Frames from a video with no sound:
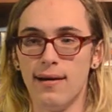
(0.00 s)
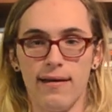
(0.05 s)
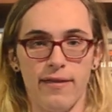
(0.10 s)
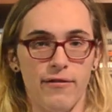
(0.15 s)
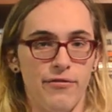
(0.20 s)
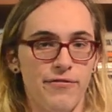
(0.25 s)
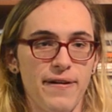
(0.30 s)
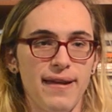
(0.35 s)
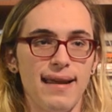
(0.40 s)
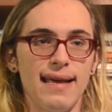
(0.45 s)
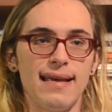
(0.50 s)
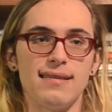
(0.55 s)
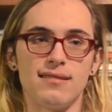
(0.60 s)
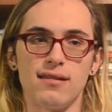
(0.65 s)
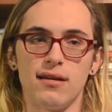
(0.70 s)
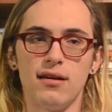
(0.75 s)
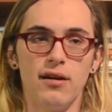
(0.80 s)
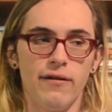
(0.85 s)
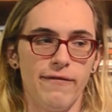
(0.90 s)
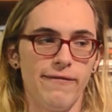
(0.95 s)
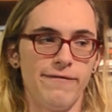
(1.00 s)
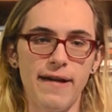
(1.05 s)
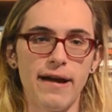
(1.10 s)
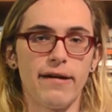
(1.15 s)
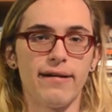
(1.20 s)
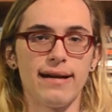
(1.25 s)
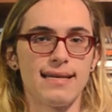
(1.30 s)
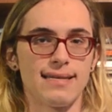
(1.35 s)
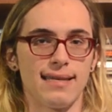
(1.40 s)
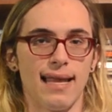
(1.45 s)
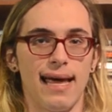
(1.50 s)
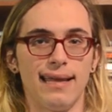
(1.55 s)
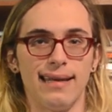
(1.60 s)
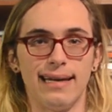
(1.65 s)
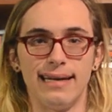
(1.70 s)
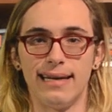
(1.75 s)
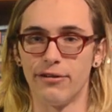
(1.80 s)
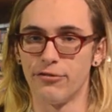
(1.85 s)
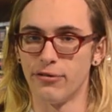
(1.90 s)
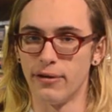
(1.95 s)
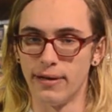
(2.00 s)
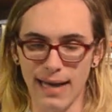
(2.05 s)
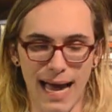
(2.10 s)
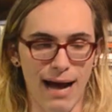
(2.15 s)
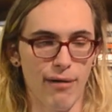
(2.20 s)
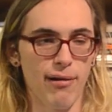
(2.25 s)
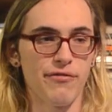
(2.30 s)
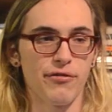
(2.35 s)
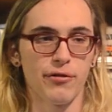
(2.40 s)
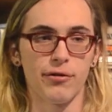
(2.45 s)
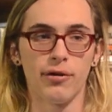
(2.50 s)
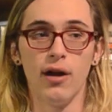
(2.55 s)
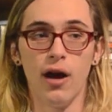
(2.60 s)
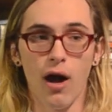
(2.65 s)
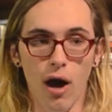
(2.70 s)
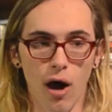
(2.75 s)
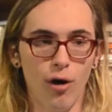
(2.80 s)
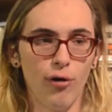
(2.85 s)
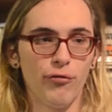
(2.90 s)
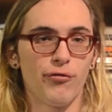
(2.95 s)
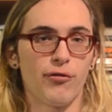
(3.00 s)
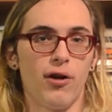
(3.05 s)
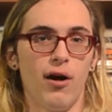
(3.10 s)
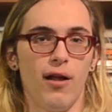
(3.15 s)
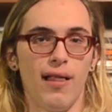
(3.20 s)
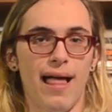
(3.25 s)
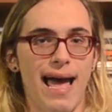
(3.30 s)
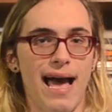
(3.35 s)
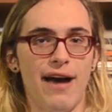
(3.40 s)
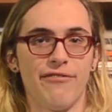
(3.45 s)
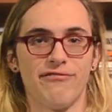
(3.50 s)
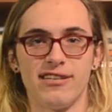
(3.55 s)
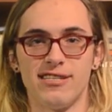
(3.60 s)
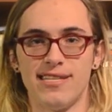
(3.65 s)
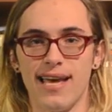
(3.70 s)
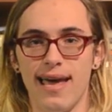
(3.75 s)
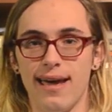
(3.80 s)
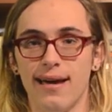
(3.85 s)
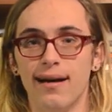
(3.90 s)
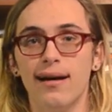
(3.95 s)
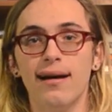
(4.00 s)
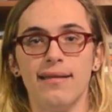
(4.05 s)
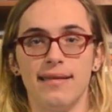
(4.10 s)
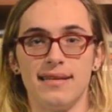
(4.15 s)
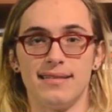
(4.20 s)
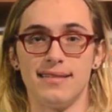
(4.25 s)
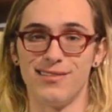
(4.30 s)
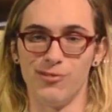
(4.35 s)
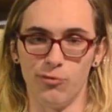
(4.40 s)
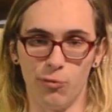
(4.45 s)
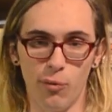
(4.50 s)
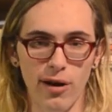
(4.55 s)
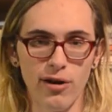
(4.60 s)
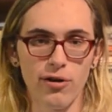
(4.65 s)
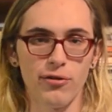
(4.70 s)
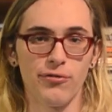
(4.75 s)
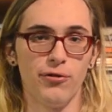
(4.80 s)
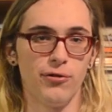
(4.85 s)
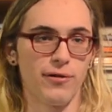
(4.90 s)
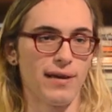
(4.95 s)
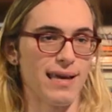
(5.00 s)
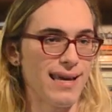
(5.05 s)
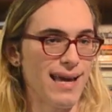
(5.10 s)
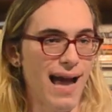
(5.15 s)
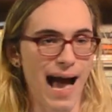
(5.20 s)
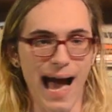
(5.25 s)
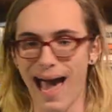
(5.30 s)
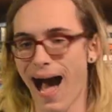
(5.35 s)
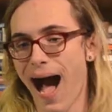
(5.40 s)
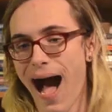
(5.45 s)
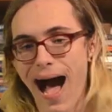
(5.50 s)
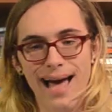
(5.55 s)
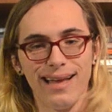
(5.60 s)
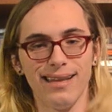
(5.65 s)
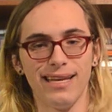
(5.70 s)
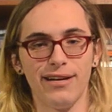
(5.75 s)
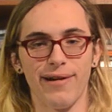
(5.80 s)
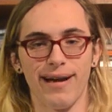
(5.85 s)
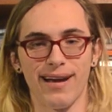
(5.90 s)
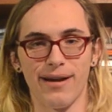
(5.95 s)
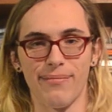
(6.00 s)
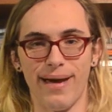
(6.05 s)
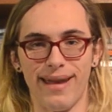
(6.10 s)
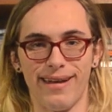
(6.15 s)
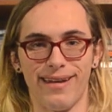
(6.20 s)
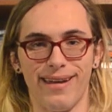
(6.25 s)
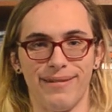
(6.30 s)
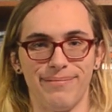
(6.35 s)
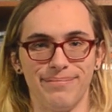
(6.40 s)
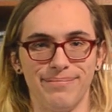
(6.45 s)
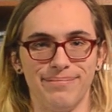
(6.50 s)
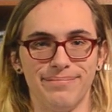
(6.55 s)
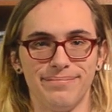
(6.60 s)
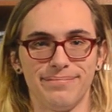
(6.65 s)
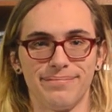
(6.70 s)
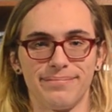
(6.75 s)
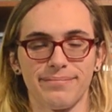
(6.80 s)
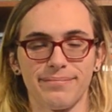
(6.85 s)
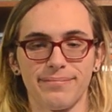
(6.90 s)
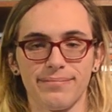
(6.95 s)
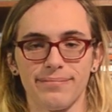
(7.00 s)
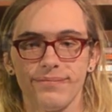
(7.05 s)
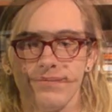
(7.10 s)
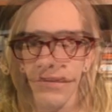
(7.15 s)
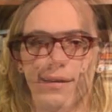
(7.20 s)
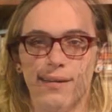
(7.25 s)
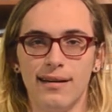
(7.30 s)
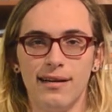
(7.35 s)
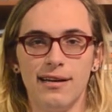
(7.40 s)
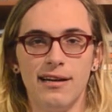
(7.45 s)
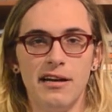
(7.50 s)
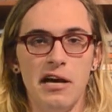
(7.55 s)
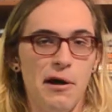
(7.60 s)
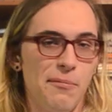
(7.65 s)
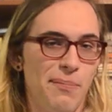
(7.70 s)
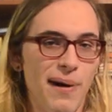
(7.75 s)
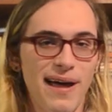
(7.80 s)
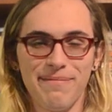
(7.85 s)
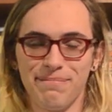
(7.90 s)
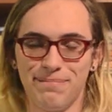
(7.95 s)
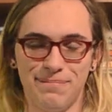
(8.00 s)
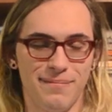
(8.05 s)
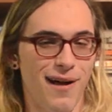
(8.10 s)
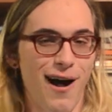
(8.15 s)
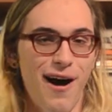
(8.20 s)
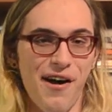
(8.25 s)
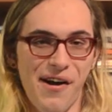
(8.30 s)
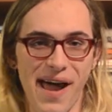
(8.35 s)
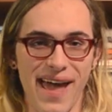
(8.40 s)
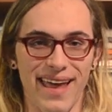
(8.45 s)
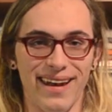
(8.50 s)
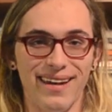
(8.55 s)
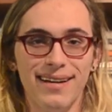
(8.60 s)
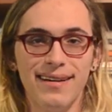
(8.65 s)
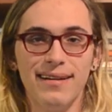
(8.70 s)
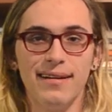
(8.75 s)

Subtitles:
The fit is very slightly different. However, overall, I have to say, this is a wonderful gi. I highly recommend it. But, all right.